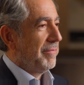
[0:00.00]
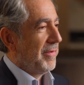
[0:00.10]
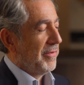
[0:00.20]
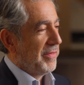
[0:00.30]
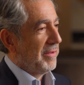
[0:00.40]

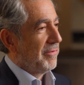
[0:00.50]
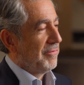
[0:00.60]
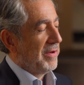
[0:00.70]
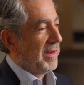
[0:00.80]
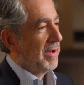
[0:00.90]
you think you're
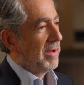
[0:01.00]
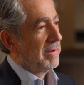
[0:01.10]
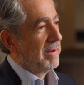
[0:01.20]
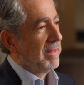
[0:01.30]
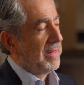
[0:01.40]
really
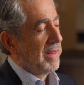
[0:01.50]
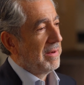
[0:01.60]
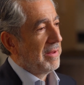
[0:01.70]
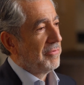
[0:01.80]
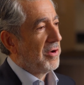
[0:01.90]
hot, and
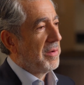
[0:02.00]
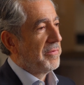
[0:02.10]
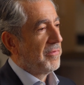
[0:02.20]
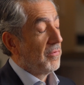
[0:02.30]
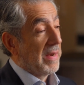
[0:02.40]
then it
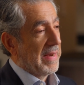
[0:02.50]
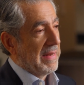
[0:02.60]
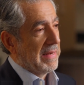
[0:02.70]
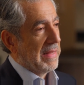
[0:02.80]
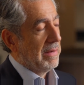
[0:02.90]
drops to
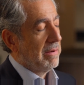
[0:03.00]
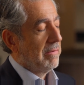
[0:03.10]
119.